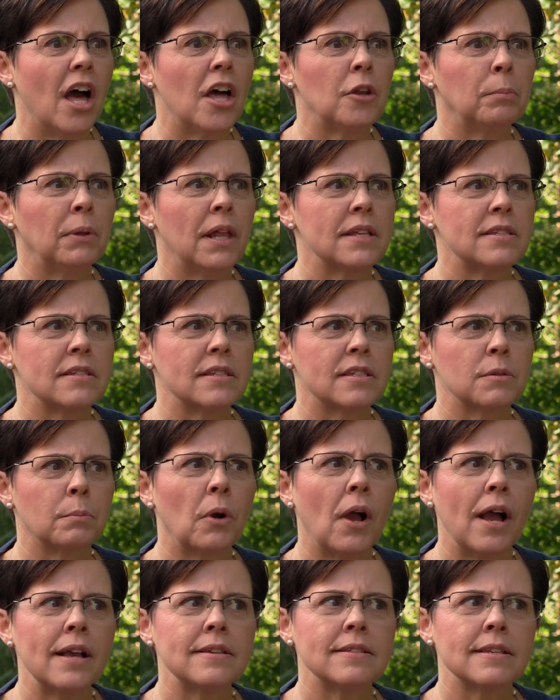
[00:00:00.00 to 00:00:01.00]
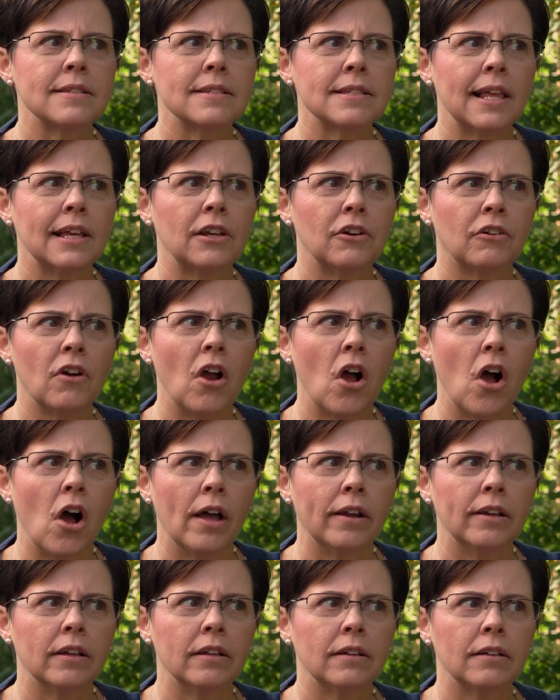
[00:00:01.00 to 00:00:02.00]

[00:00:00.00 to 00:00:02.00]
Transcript: unpleasant surprises later on.